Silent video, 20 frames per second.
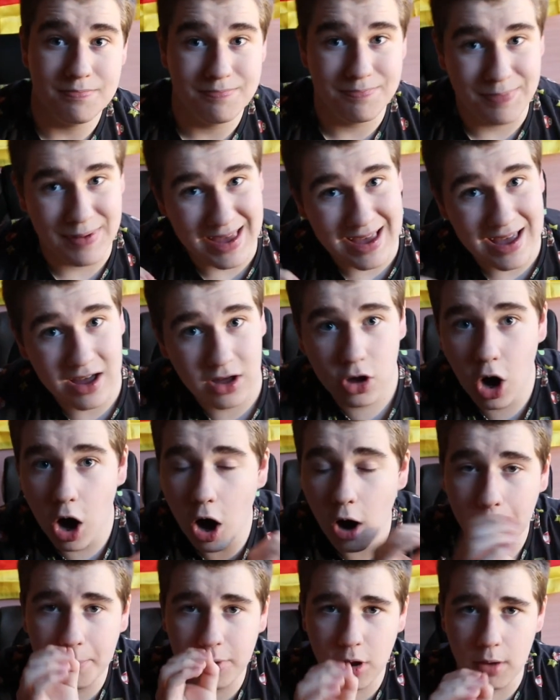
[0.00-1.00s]
be a
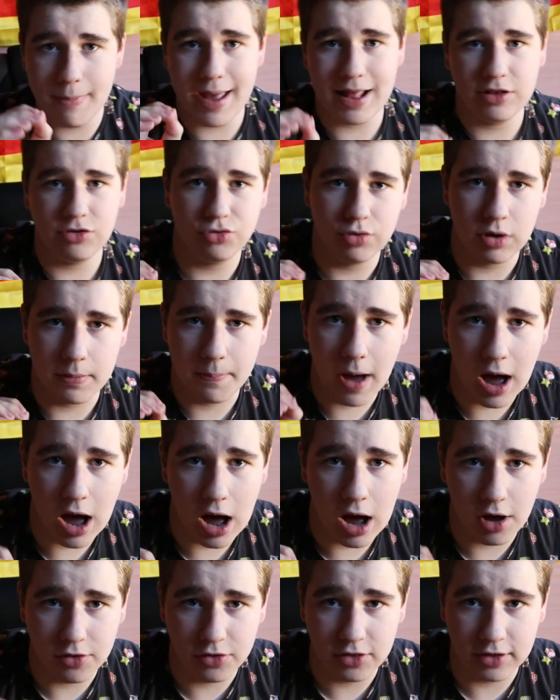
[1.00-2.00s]
complementary
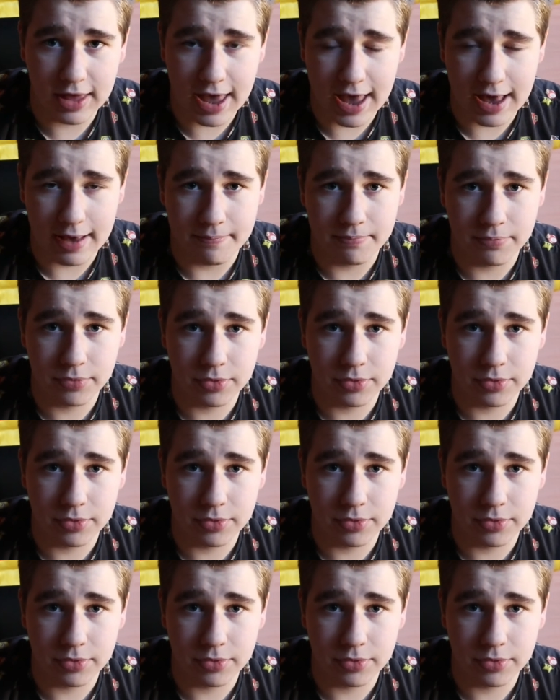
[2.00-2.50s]
part of the game.